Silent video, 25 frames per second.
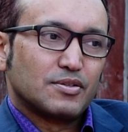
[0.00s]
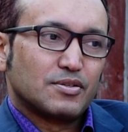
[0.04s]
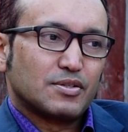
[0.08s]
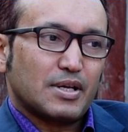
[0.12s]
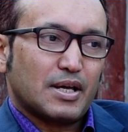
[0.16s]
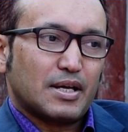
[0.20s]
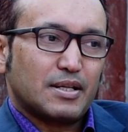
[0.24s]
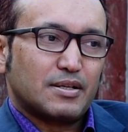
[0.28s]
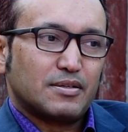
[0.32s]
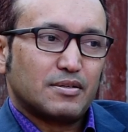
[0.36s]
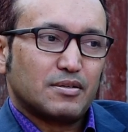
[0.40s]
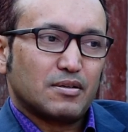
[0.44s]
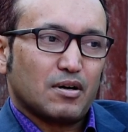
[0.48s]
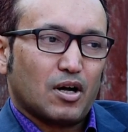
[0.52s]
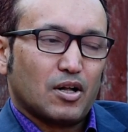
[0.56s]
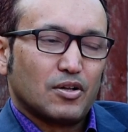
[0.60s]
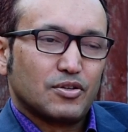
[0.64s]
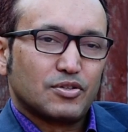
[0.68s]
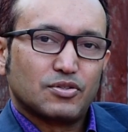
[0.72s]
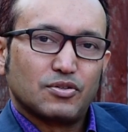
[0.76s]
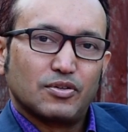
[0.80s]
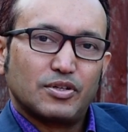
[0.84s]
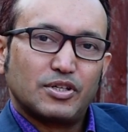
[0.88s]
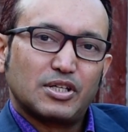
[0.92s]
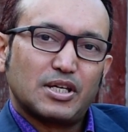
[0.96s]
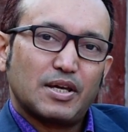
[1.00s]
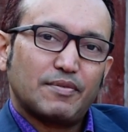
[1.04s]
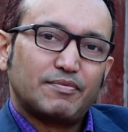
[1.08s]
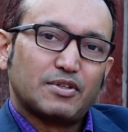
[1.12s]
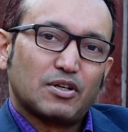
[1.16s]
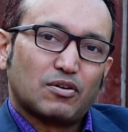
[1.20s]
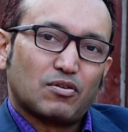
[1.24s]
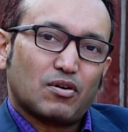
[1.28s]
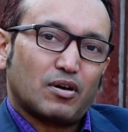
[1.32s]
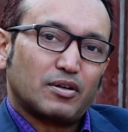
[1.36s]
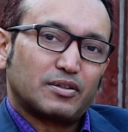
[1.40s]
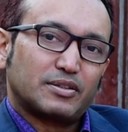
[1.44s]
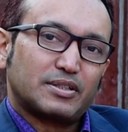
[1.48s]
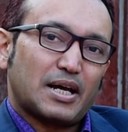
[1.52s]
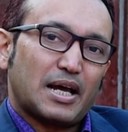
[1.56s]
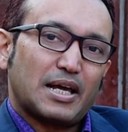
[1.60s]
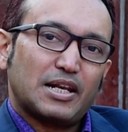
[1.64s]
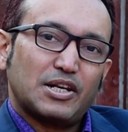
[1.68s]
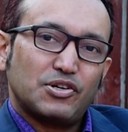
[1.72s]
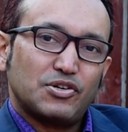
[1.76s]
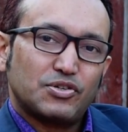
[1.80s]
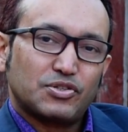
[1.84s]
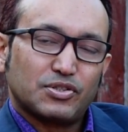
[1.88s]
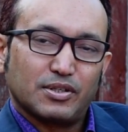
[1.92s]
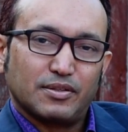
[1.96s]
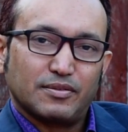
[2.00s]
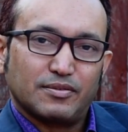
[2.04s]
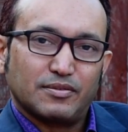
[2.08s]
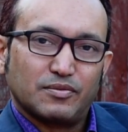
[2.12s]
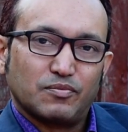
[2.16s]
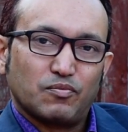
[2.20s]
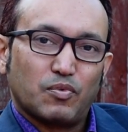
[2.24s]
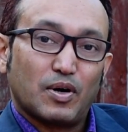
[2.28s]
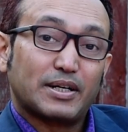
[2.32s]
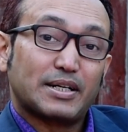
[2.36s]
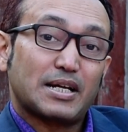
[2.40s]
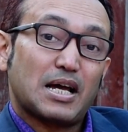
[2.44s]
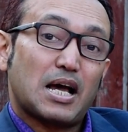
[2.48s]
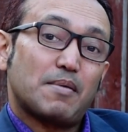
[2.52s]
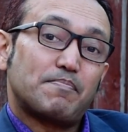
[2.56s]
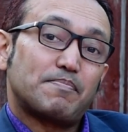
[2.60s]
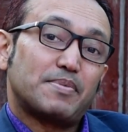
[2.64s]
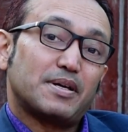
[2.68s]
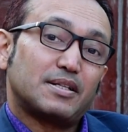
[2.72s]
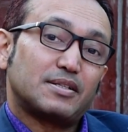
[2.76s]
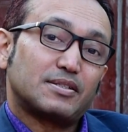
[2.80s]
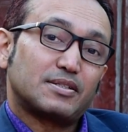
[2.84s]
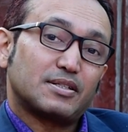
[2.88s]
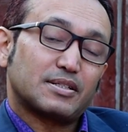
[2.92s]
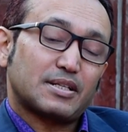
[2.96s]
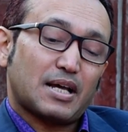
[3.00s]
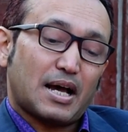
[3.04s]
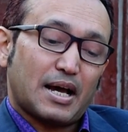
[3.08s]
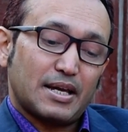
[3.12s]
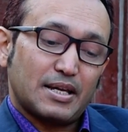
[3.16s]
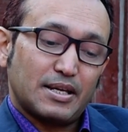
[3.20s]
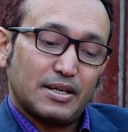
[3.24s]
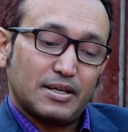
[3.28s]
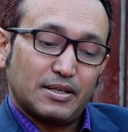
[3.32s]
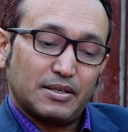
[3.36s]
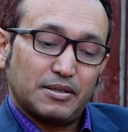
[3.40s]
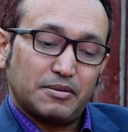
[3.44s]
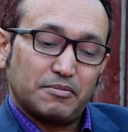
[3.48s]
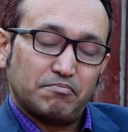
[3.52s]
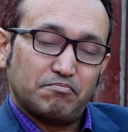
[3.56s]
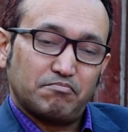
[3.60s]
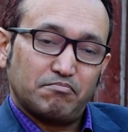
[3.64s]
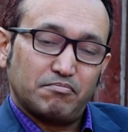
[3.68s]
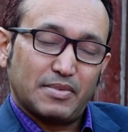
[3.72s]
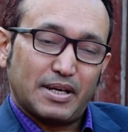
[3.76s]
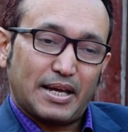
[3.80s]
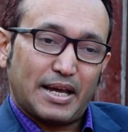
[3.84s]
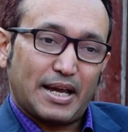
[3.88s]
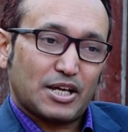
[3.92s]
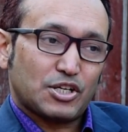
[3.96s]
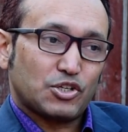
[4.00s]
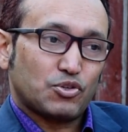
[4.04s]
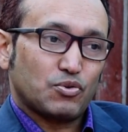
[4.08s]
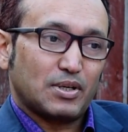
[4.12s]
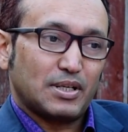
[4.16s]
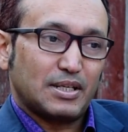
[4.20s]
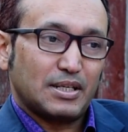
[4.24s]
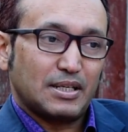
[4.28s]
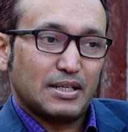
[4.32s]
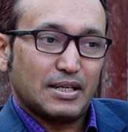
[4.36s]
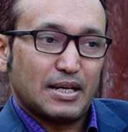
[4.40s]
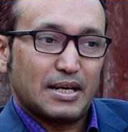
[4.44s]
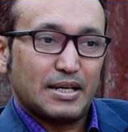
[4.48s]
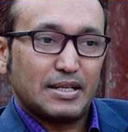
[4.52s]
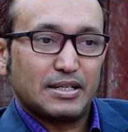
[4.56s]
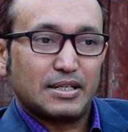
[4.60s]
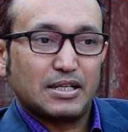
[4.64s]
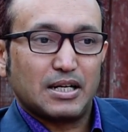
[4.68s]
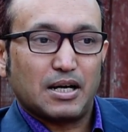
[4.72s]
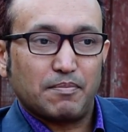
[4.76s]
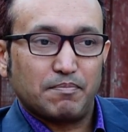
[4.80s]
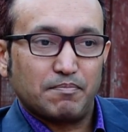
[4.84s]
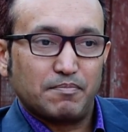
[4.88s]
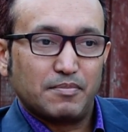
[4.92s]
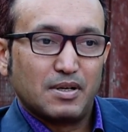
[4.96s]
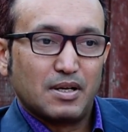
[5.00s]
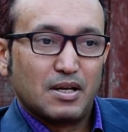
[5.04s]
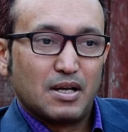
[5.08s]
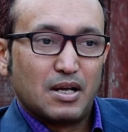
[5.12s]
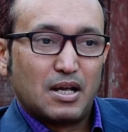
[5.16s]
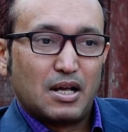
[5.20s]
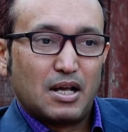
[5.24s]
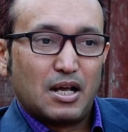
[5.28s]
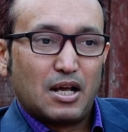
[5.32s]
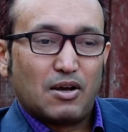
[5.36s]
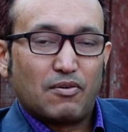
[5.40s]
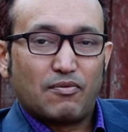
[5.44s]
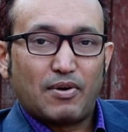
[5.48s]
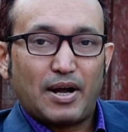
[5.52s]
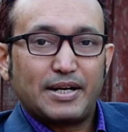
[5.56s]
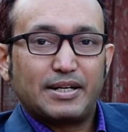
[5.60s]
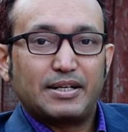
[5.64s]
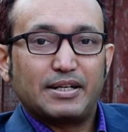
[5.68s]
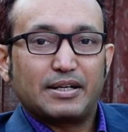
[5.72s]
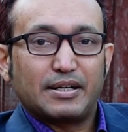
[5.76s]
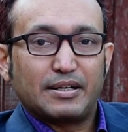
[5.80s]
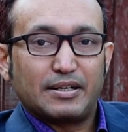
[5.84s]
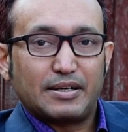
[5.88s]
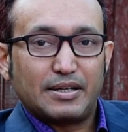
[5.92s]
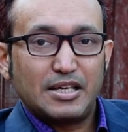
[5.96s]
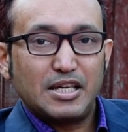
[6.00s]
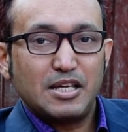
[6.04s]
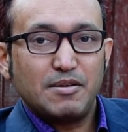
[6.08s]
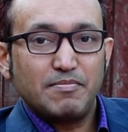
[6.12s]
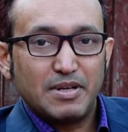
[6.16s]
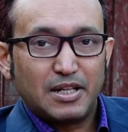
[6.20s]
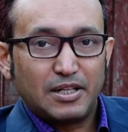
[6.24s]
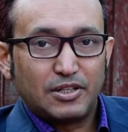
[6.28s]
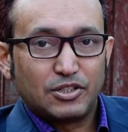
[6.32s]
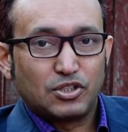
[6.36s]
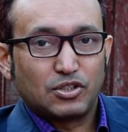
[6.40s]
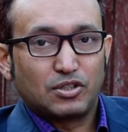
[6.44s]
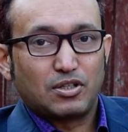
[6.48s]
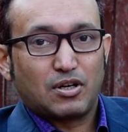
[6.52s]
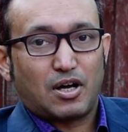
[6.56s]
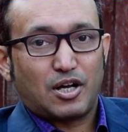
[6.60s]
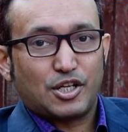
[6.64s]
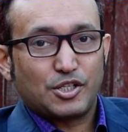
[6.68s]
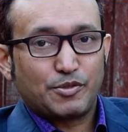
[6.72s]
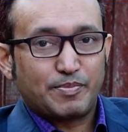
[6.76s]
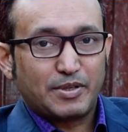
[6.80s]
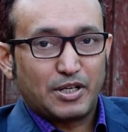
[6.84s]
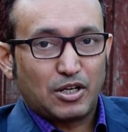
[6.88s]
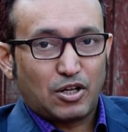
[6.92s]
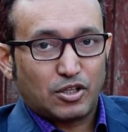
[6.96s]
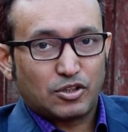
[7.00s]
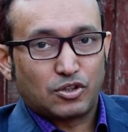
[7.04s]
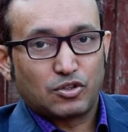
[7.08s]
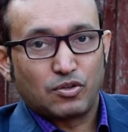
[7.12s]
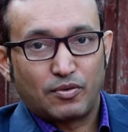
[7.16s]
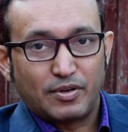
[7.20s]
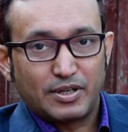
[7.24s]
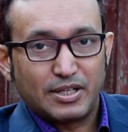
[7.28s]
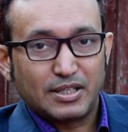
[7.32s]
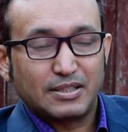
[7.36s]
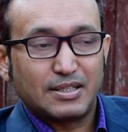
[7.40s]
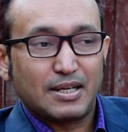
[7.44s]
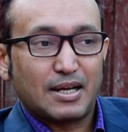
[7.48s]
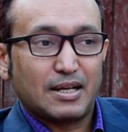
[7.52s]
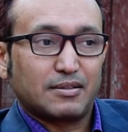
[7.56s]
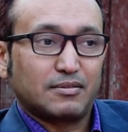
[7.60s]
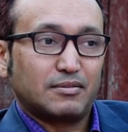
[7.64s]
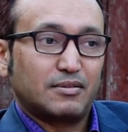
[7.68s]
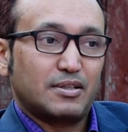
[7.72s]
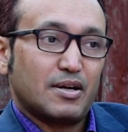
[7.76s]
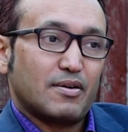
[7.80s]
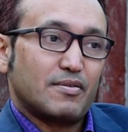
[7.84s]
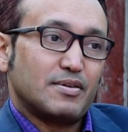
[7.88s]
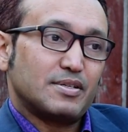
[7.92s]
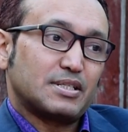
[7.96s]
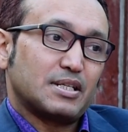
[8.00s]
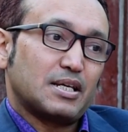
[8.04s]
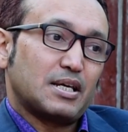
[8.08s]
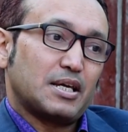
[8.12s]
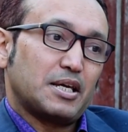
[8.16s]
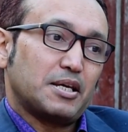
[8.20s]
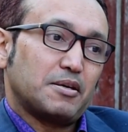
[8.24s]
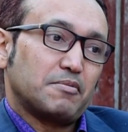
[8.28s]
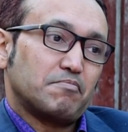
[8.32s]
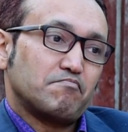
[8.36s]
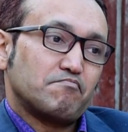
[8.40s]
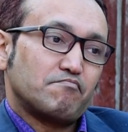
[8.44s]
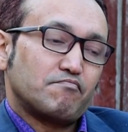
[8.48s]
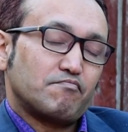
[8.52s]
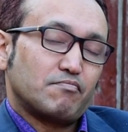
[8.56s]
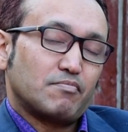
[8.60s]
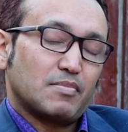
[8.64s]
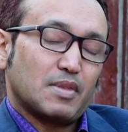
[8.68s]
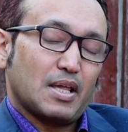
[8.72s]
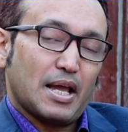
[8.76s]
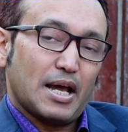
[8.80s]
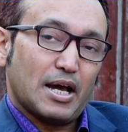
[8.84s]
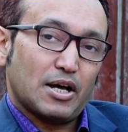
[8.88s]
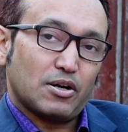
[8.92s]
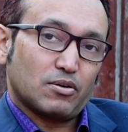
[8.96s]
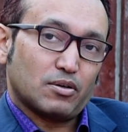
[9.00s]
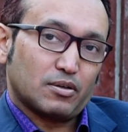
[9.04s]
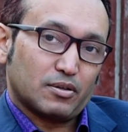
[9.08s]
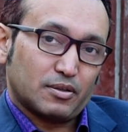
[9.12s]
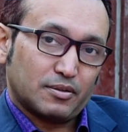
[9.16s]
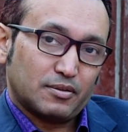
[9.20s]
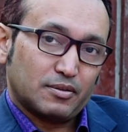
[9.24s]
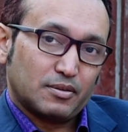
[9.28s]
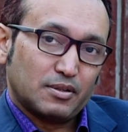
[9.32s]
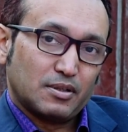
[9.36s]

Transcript: And also you give the wrong dilution. What happens is I actually ended up writing an email to the hospital authority that there is a error.